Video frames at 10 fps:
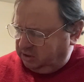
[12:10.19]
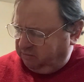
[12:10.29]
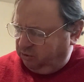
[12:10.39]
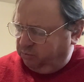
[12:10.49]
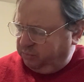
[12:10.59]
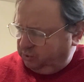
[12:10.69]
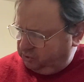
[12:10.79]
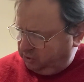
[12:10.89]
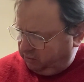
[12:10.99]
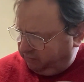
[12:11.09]
if you
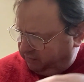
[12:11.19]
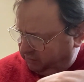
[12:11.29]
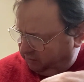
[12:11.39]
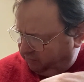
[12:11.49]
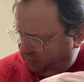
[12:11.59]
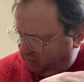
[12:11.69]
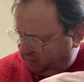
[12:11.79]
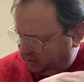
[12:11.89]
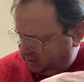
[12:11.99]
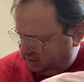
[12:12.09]
push your foot forward,